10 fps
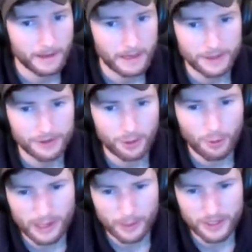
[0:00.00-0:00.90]
So the one
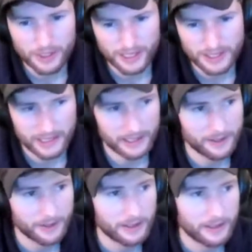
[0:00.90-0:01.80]
that we just did
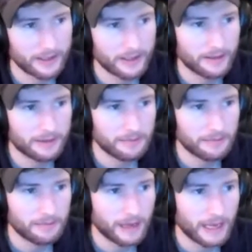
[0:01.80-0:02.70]

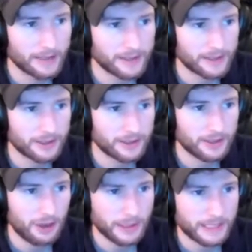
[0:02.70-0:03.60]
has a
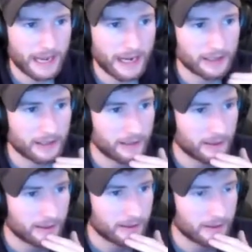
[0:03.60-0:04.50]
slow attack,
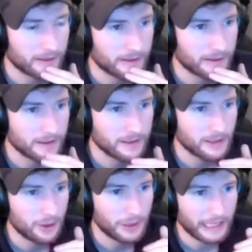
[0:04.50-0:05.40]

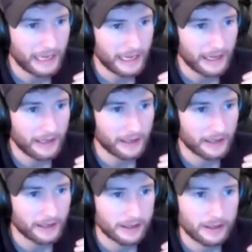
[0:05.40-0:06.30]
slow decay,
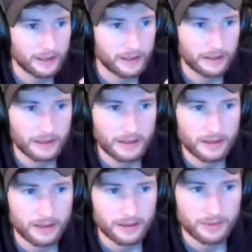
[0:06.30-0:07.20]

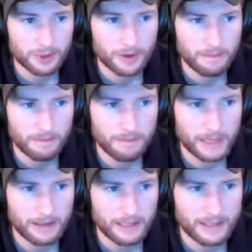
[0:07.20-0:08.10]
sort of
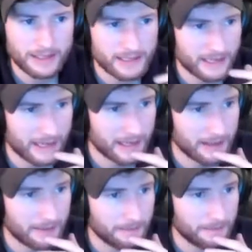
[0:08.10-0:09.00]
middling sustain,
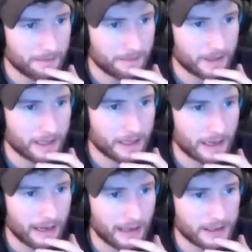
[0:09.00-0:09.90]

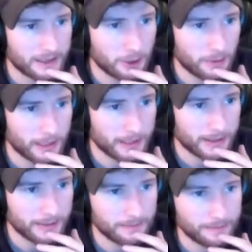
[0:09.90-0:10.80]
and slow release.
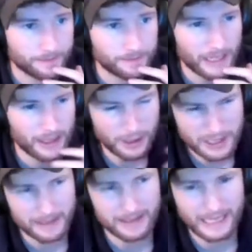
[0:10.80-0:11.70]
It looks a
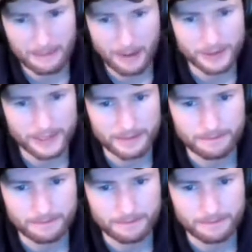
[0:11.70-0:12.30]
bit like a mountain.